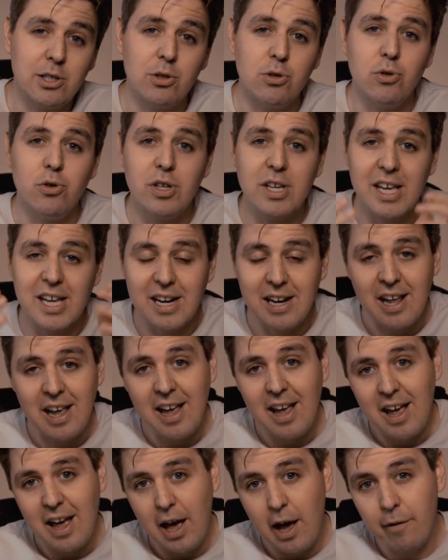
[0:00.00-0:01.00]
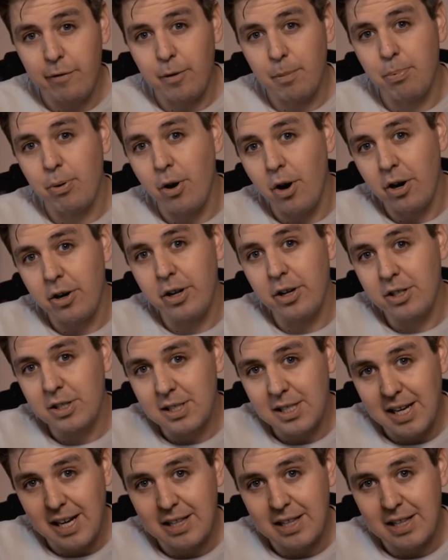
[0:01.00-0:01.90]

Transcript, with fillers: So you can have the products